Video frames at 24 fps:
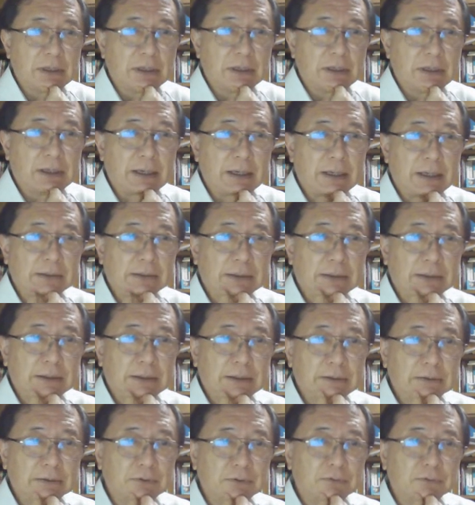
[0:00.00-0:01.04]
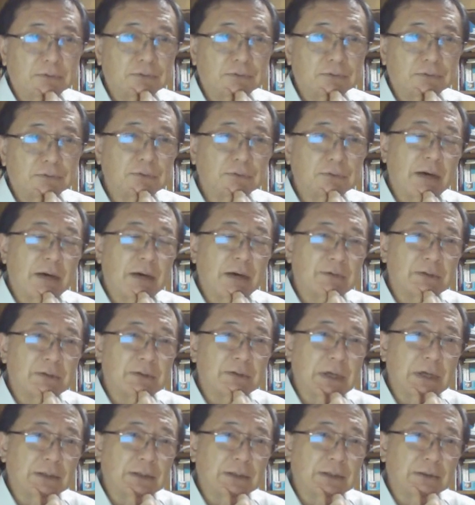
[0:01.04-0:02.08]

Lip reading: and after that,